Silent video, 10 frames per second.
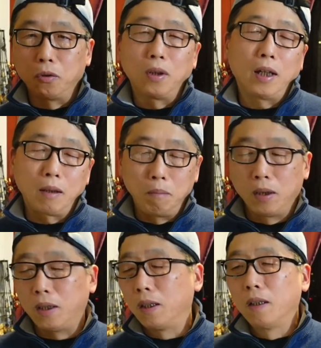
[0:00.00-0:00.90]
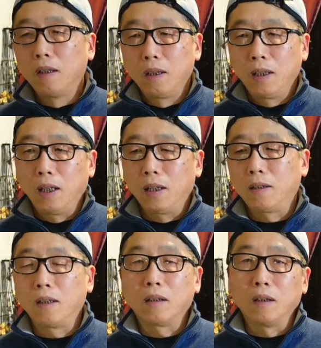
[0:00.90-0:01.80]
like me, I
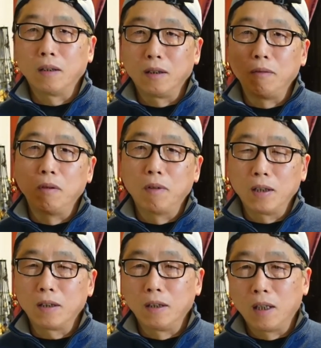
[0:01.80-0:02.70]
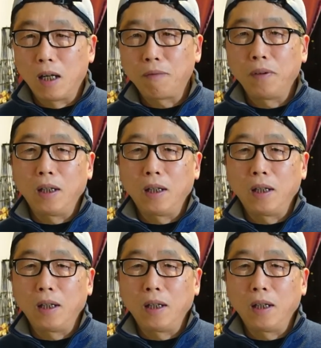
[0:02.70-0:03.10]
think the ZV-1 is enough.